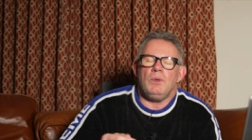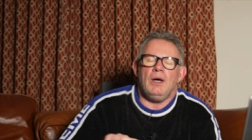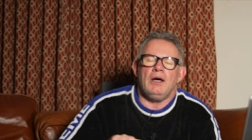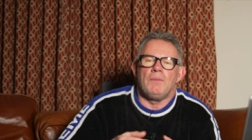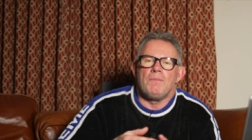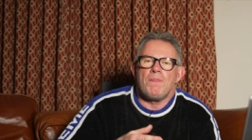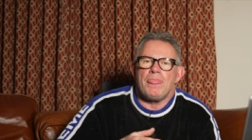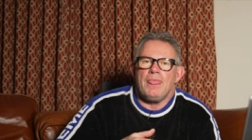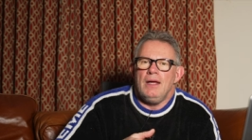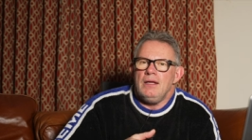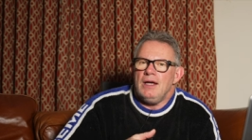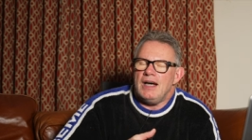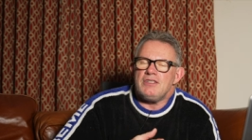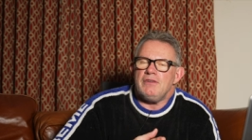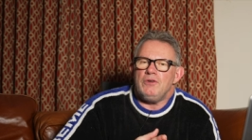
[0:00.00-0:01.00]
Well,
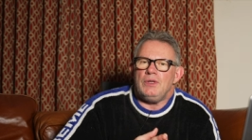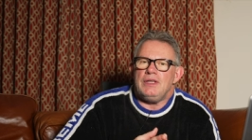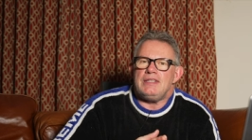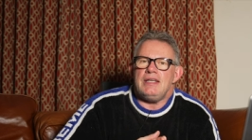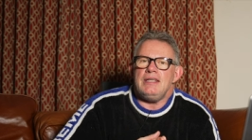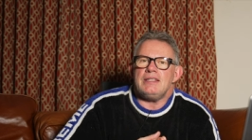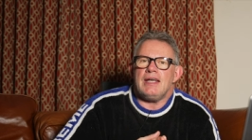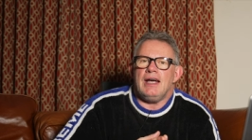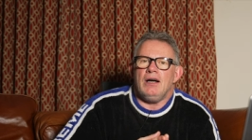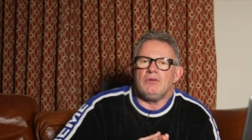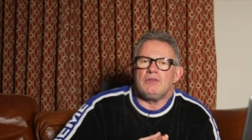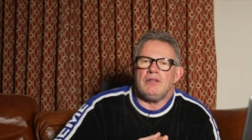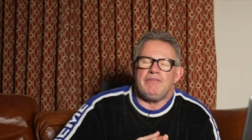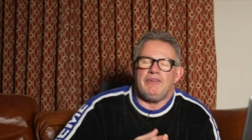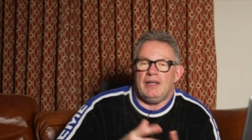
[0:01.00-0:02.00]
as I've already
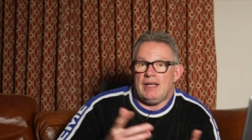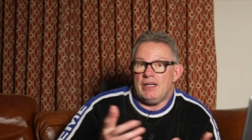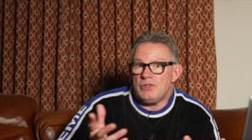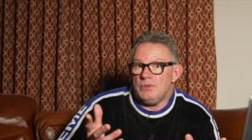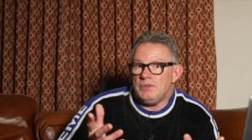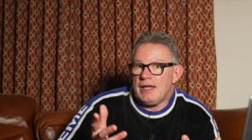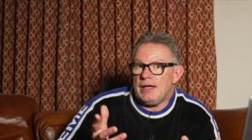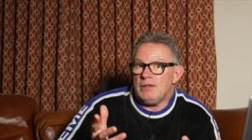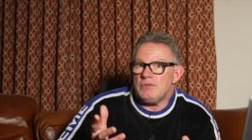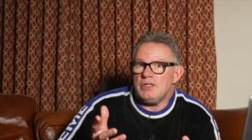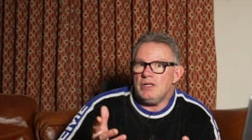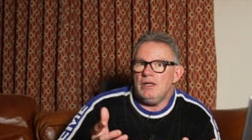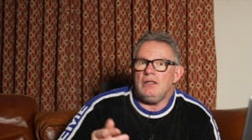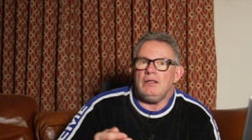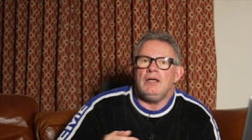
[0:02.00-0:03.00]
detailed, the financial
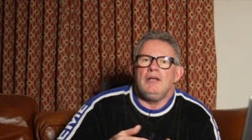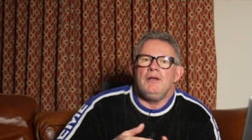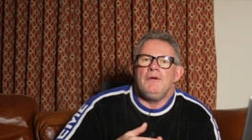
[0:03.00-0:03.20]
downturn,